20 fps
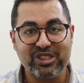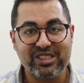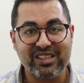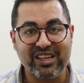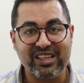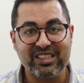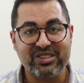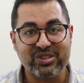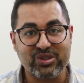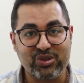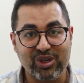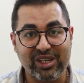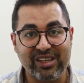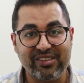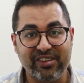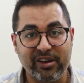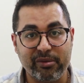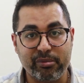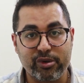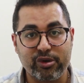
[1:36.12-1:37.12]
decides to
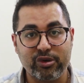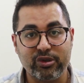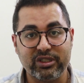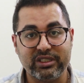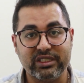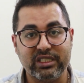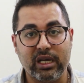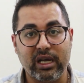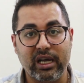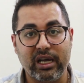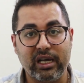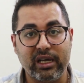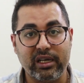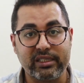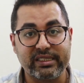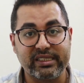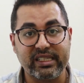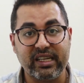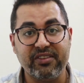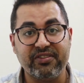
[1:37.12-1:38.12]
live abroad,
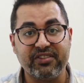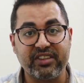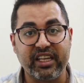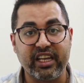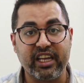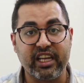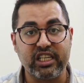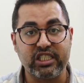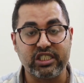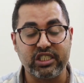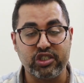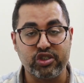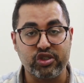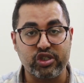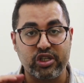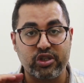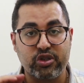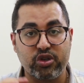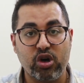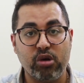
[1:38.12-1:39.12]
the safety is in
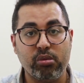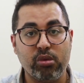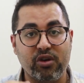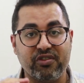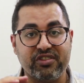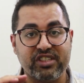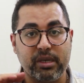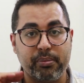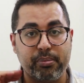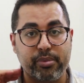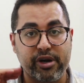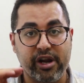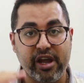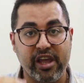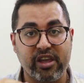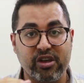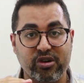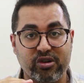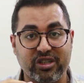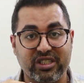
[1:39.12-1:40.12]
the top of the
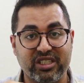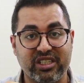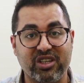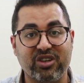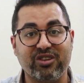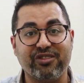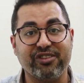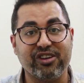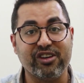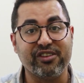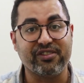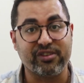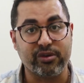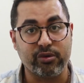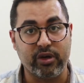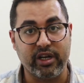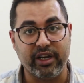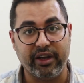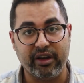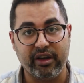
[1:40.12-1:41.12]
priority of
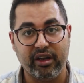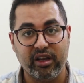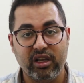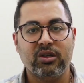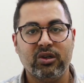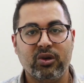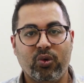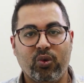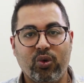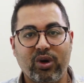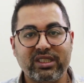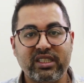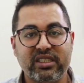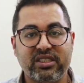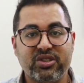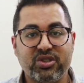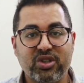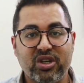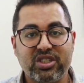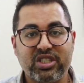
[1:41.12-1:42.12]
everyone. What
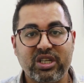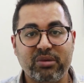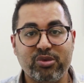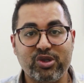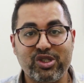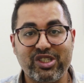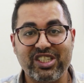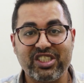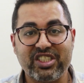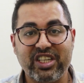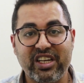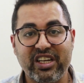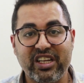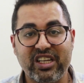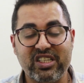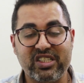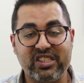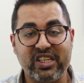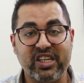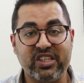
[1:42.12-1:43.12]
is Georgia's position
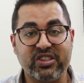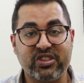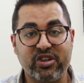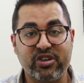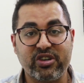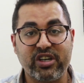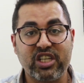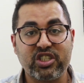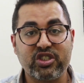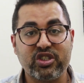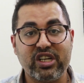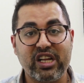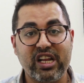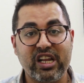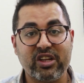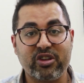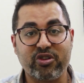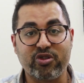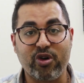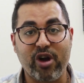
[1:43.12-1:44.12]
in the
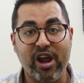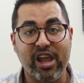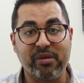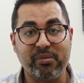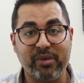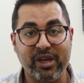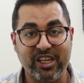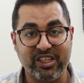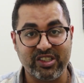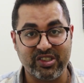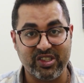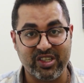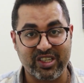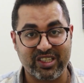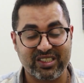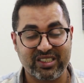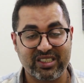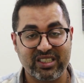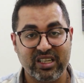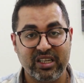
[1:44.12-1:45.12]
International Crime
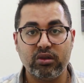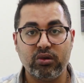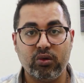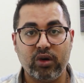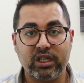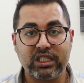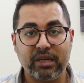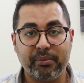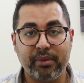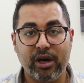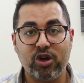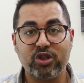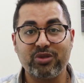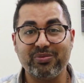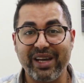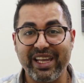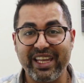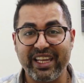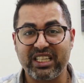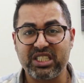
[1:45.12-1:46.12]
Index? What
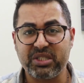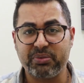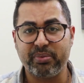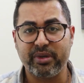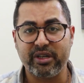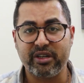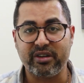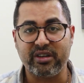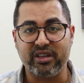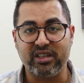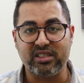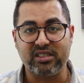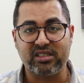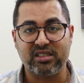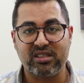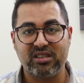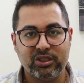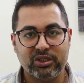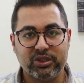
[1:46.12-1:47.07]
about my experience?